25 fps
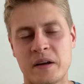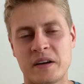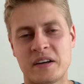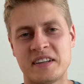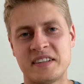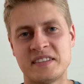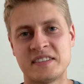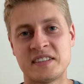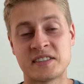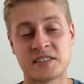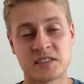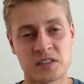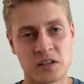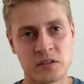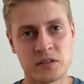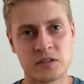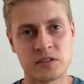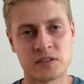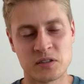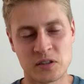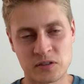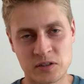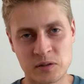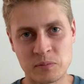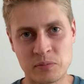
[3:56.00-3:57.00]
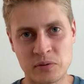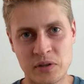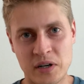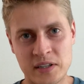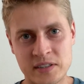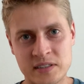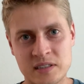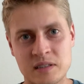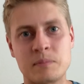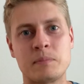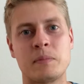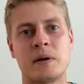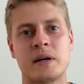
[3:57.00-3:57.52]
The son is not
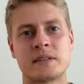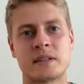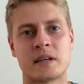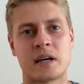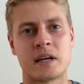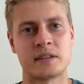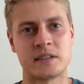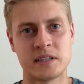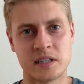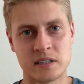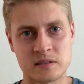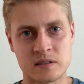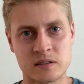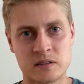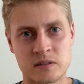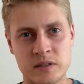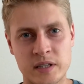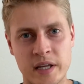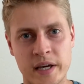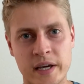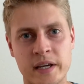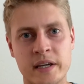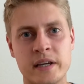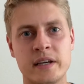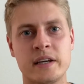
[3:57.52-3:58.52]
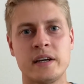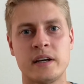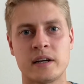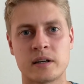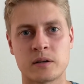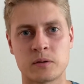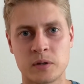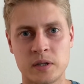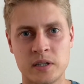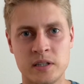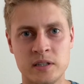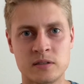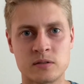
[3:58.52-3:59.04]
impressed, but at the end of the day he
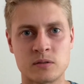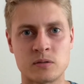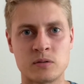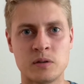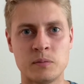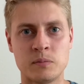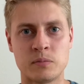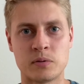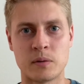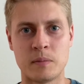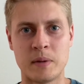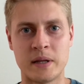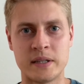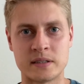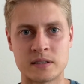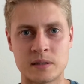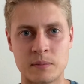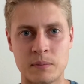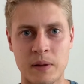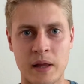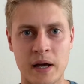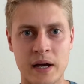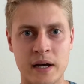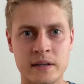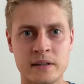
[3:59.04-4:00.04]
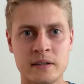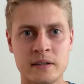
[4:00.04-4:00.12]
agrees to implement the plan